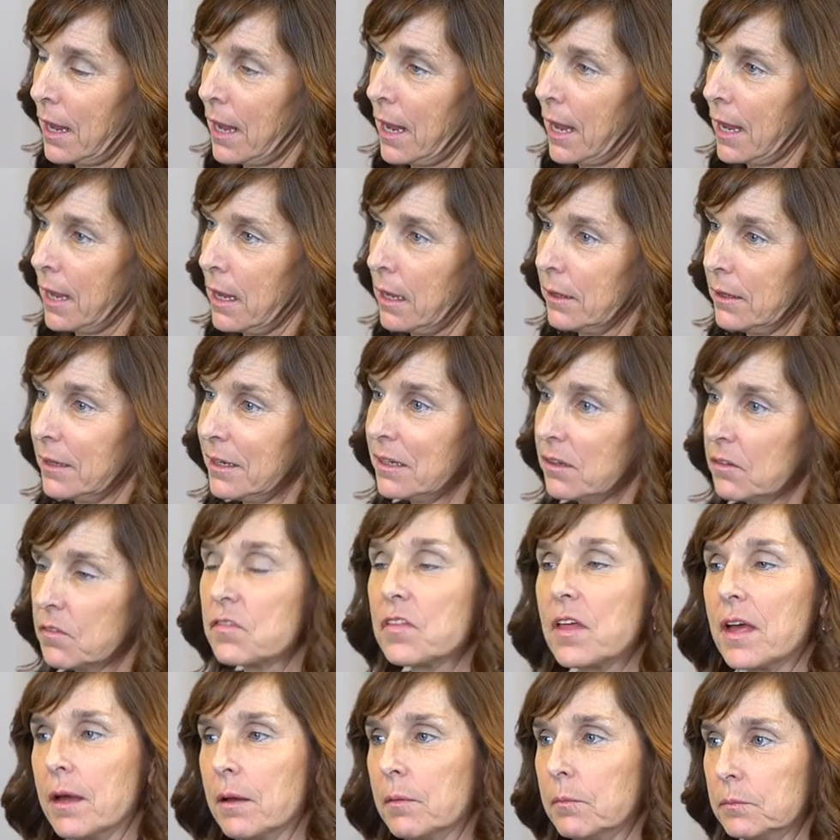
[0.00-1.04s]
and
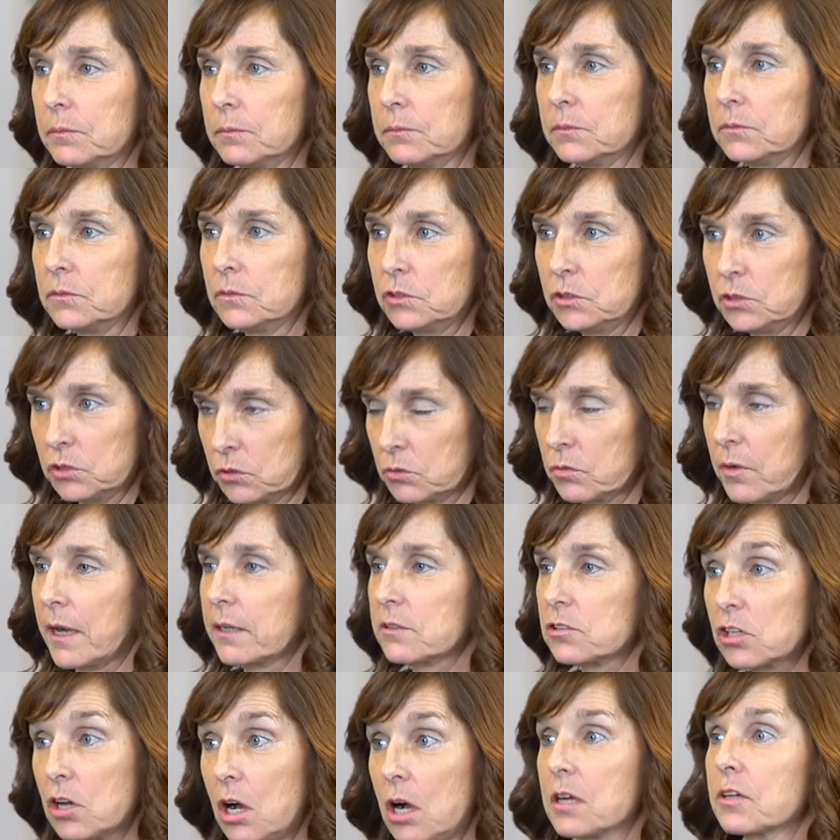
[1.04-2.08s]
give them
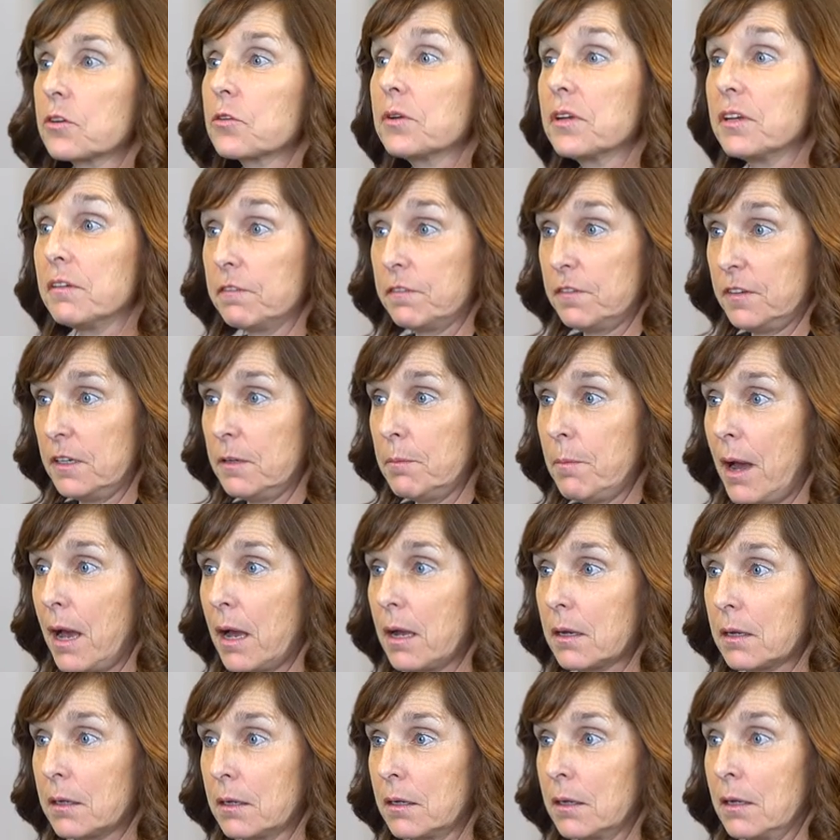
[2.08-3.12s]
direct concrete
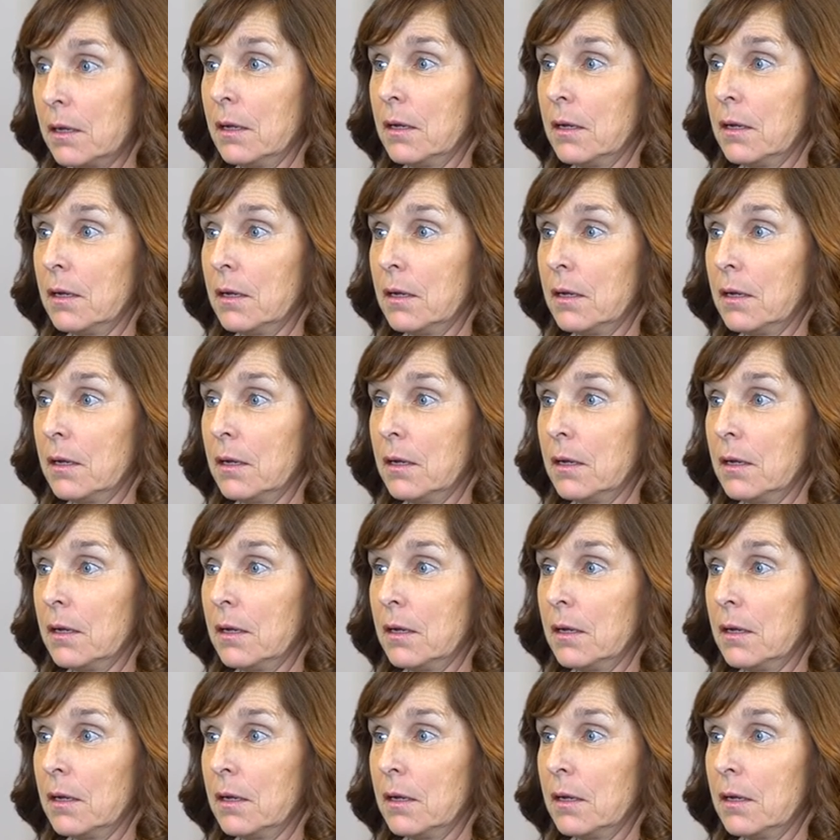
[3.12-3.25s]
feedback.